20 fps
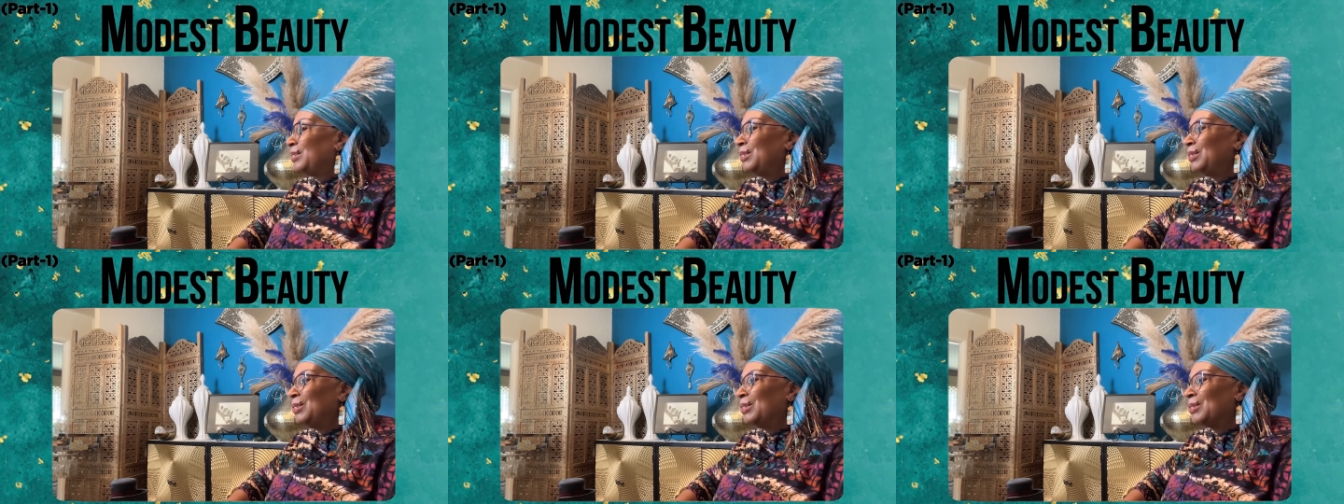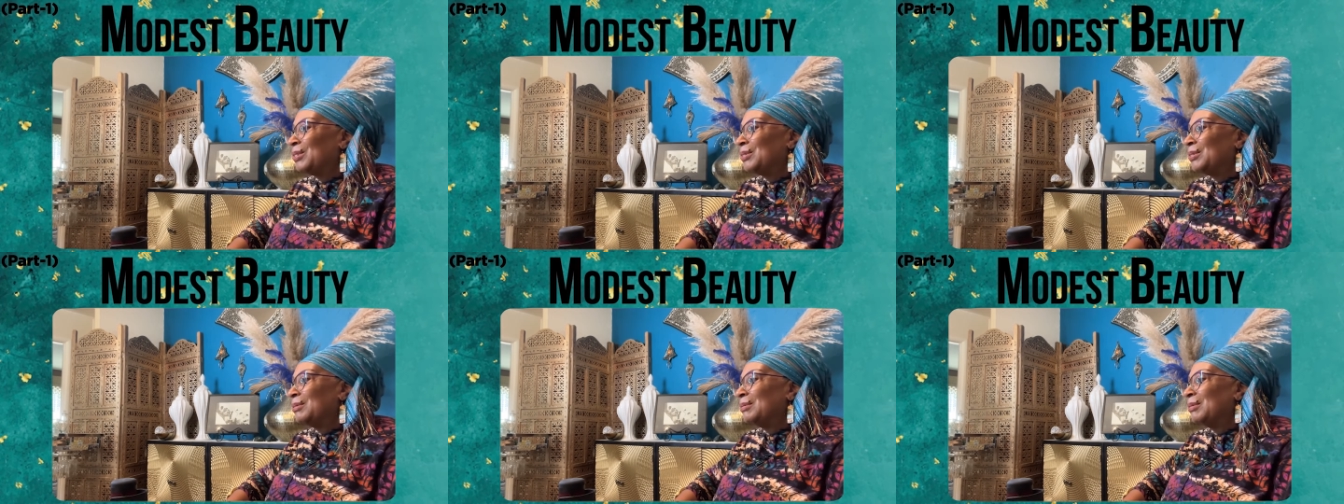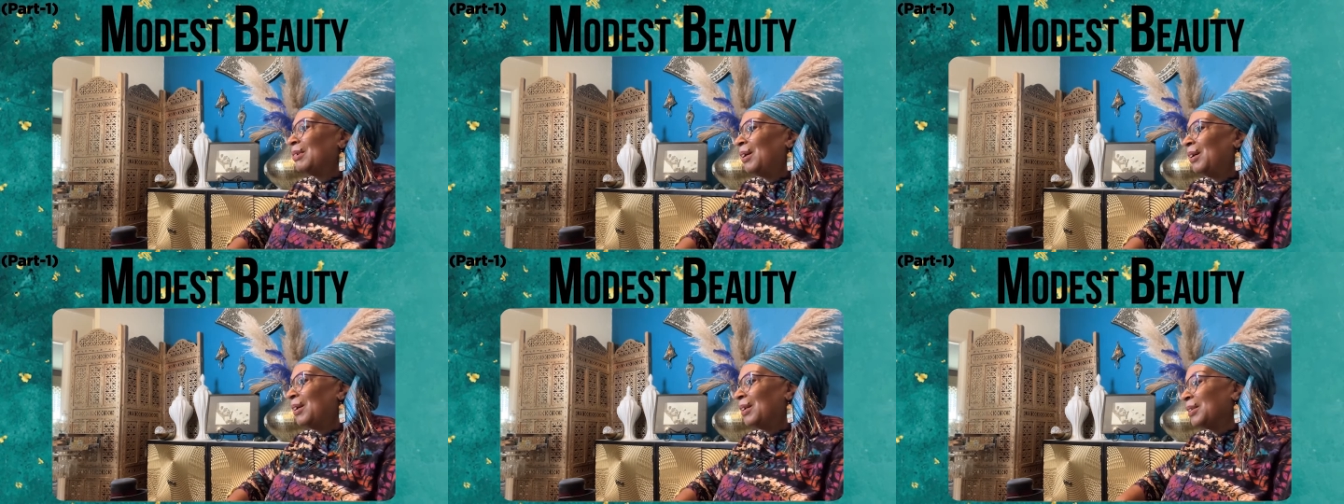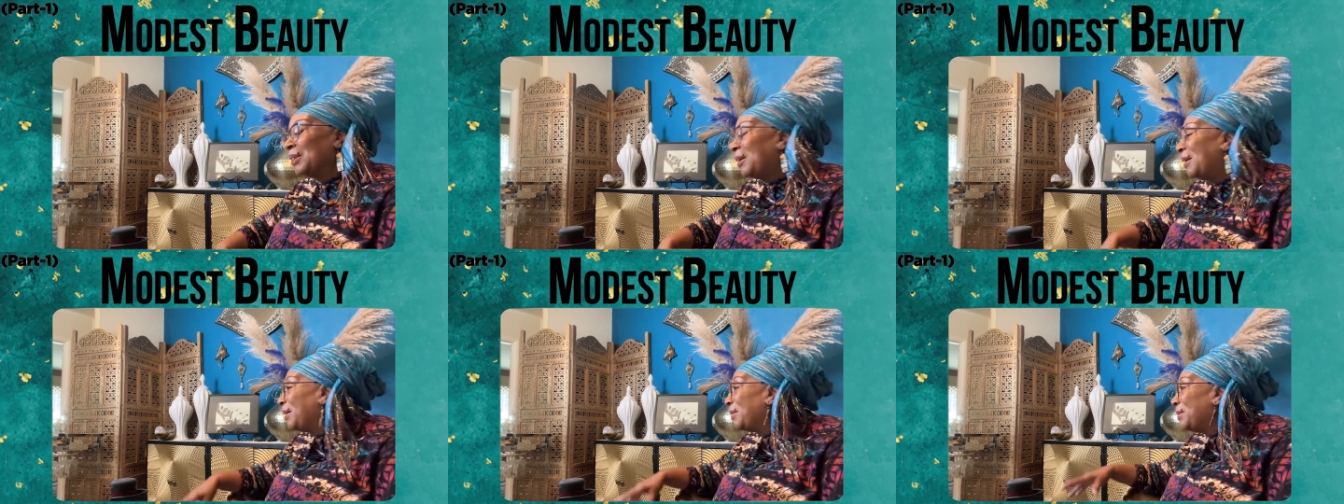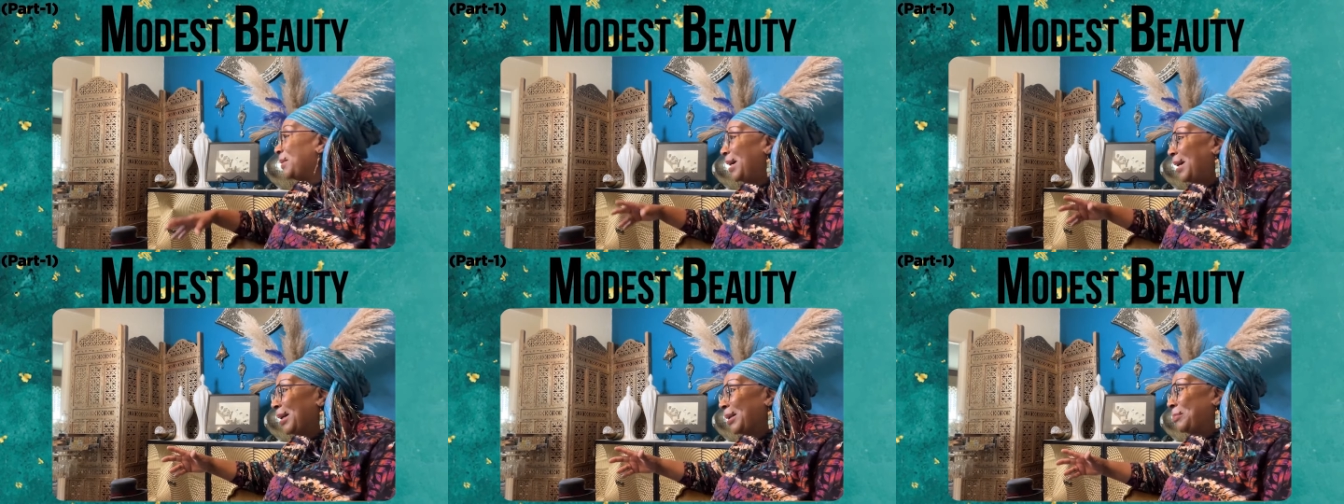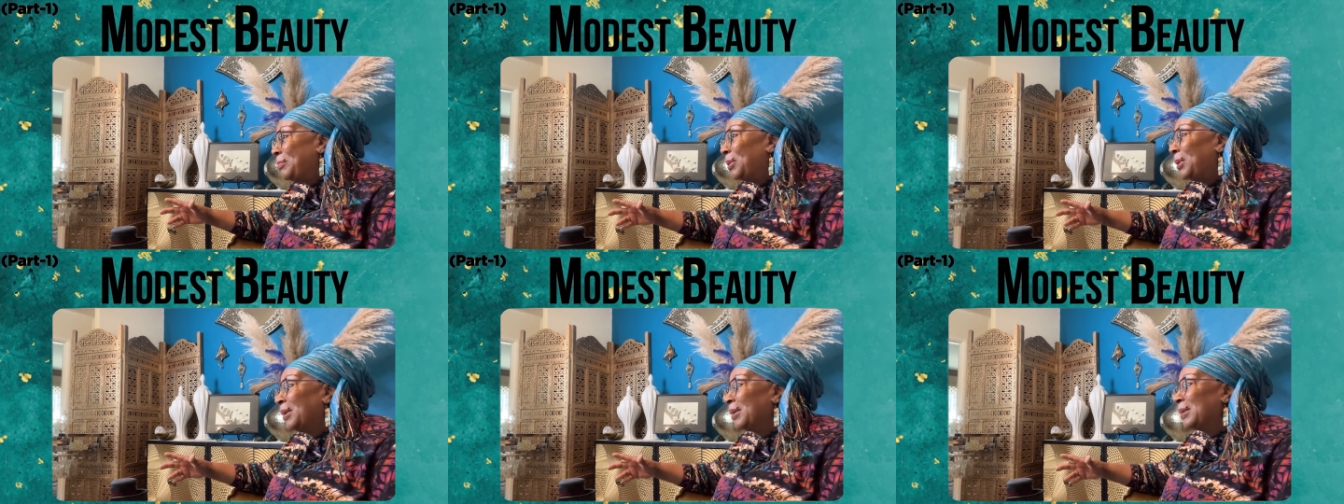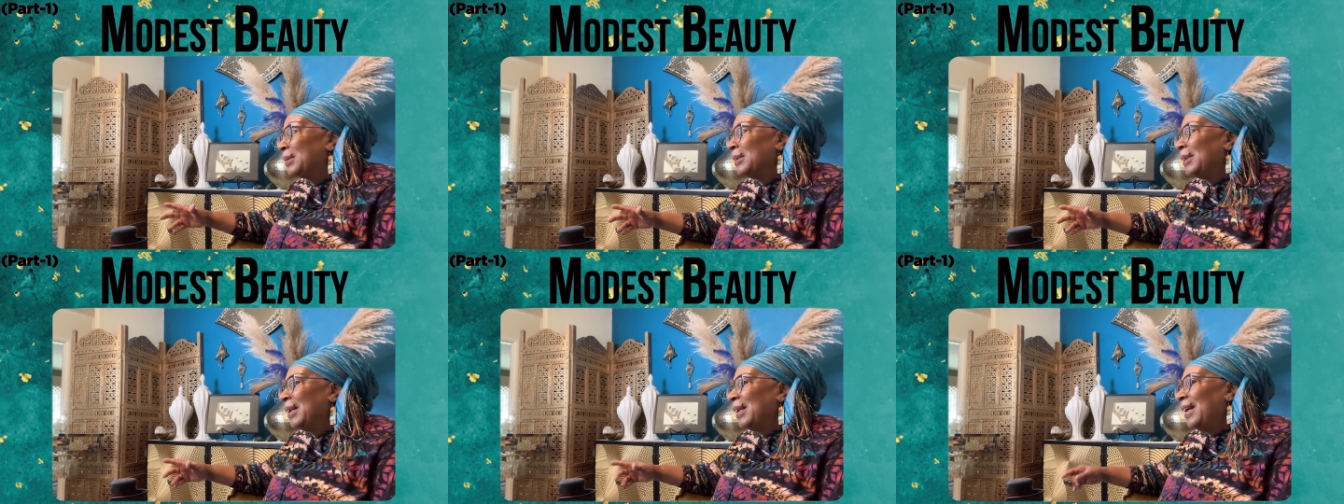you mm-hmm. know, Allahu Akbar.